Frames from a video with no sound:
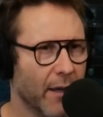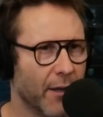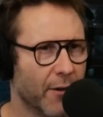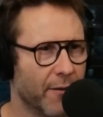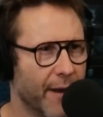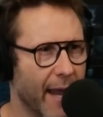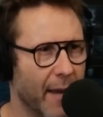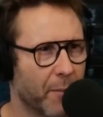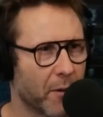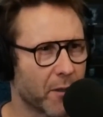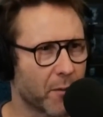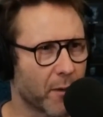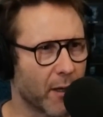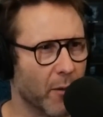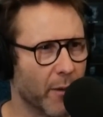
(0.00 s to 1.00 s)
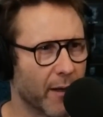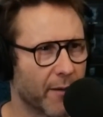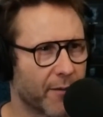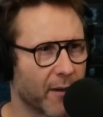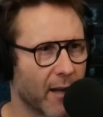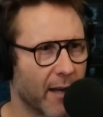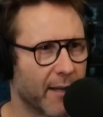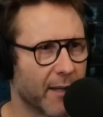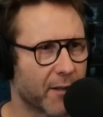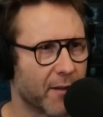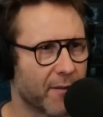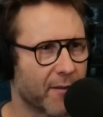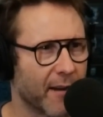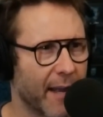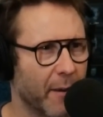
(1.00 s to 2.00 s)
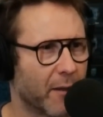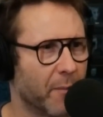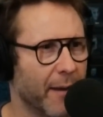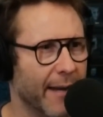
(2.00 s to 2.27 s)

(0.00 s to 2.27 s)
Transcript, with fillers: your neighbors were going for an audition to